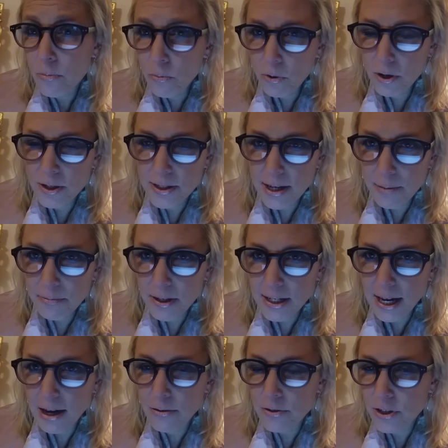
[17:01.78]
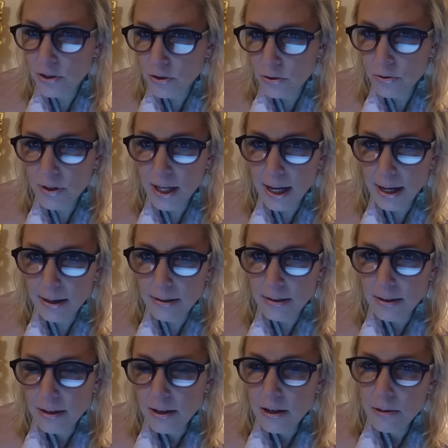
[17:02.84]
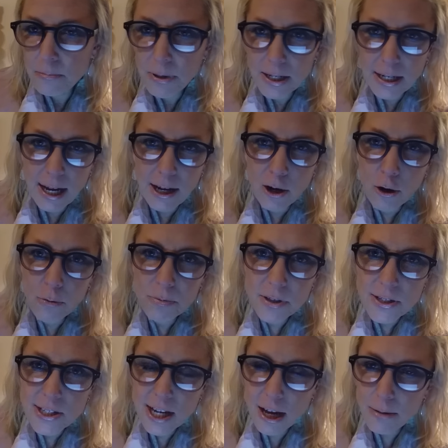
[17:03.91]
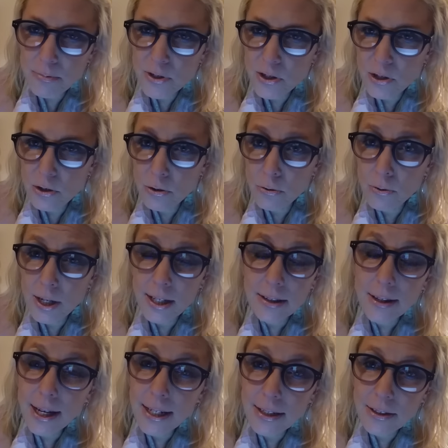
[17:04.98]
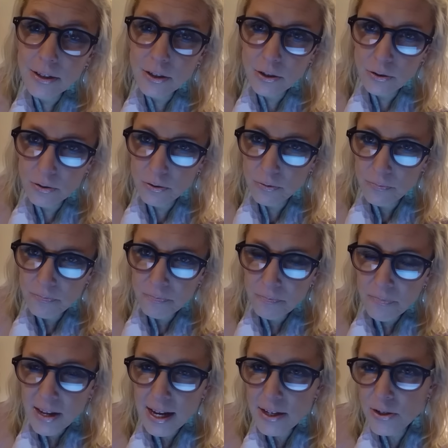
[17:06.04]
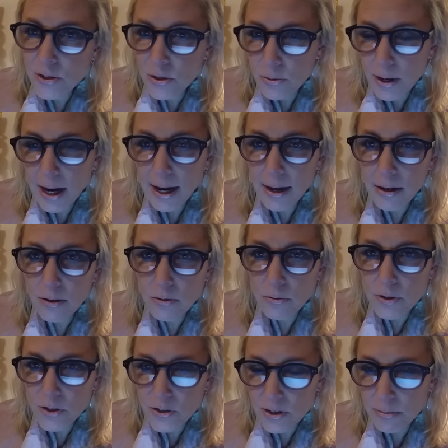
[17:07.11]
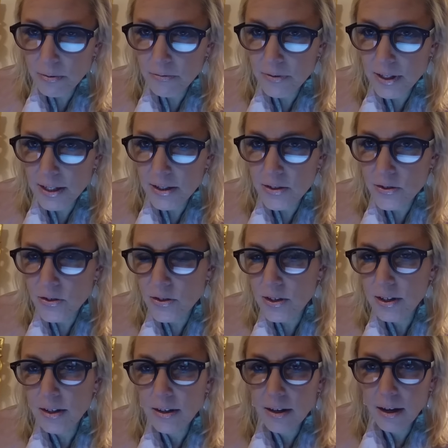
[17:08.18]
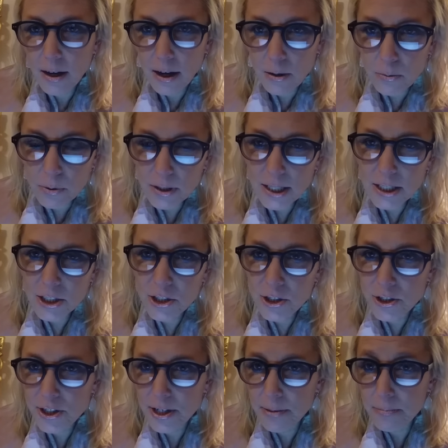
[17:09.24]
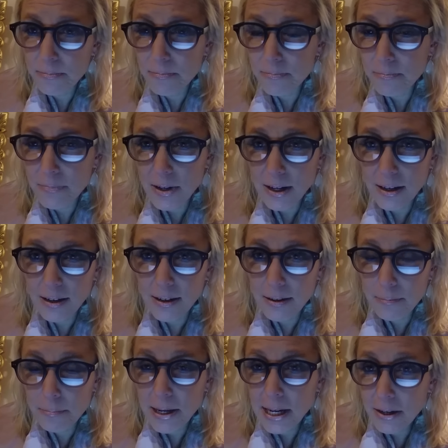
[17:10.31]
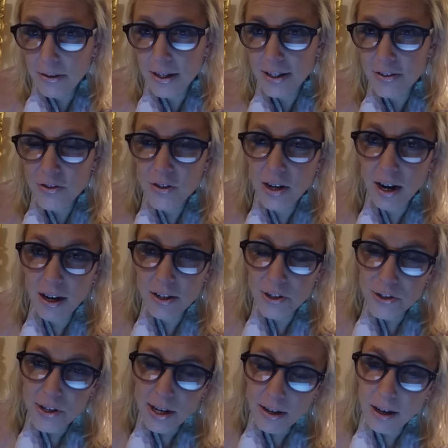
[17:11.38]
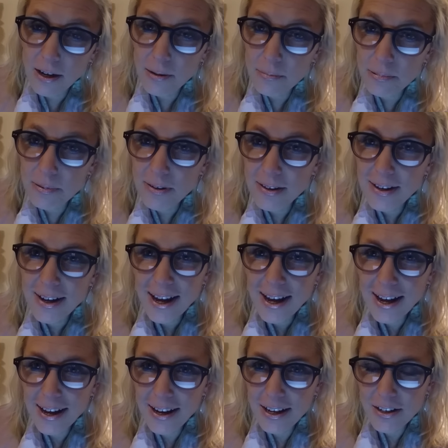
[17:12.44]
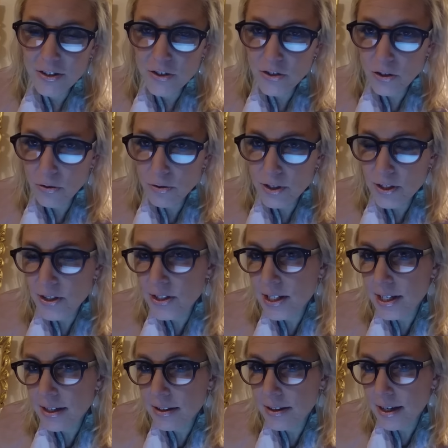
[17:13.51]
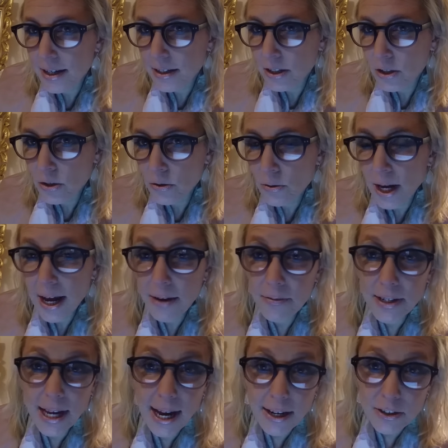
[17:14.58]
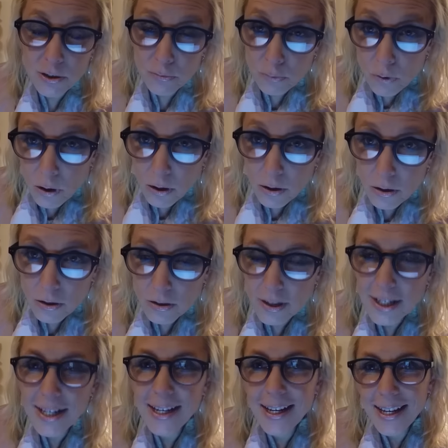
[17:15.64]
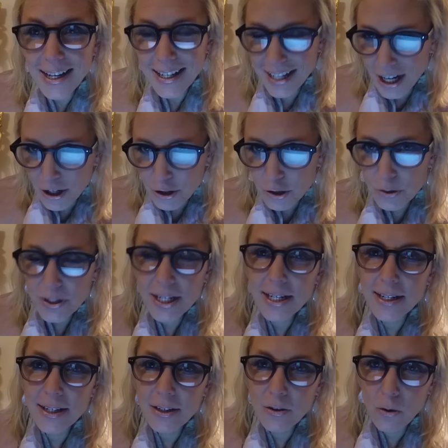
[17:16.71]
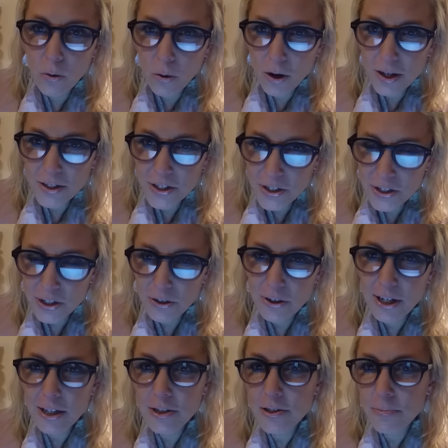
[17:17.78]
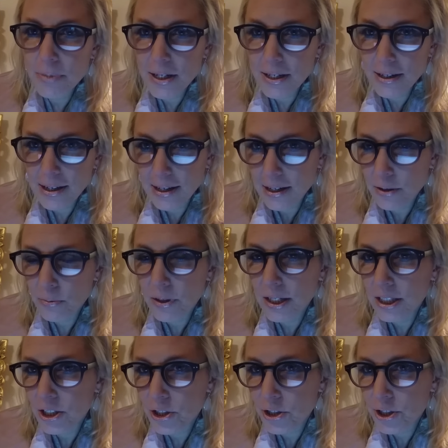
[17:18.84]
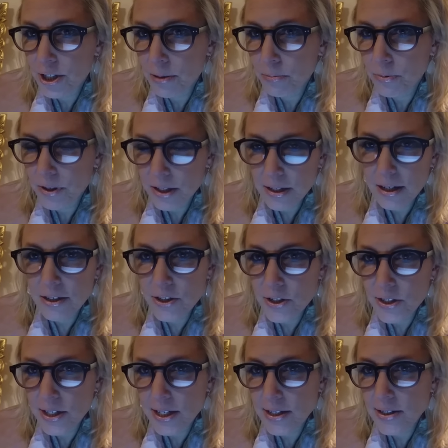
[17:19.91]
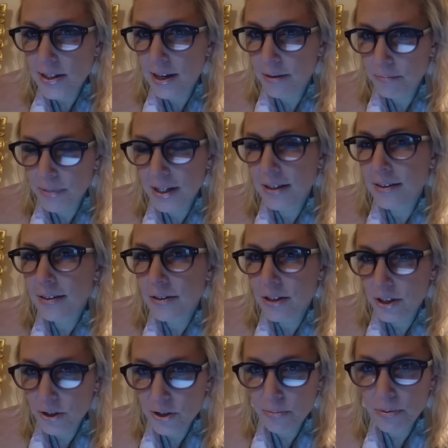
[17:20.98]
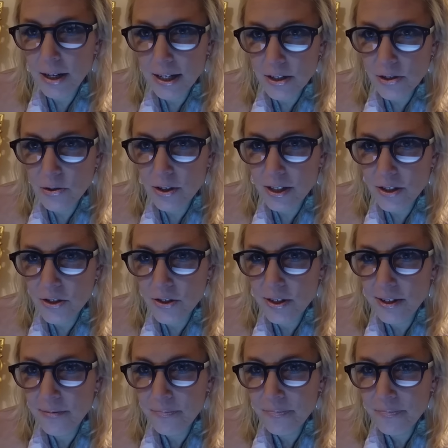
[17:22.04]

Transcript: more in depth on how to do that. But I hope this helps to enlighten you as to how some of these uh, relationship uh, pairings are set up. And so to see that you have an active role in agreeing or disagreeing to be in a relationship with a narcissist and being their supply source